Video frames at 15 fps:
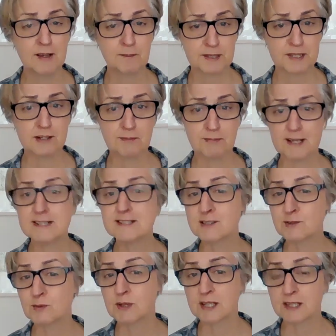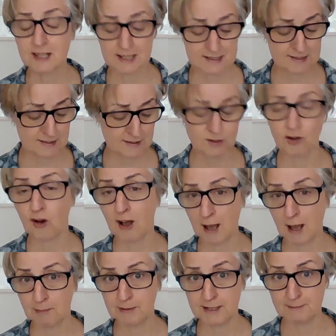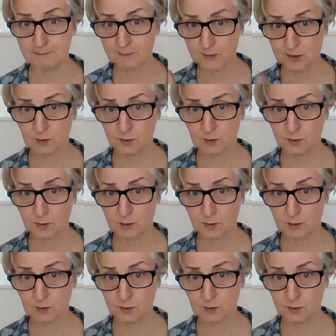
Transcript: But there are places where that's not happening.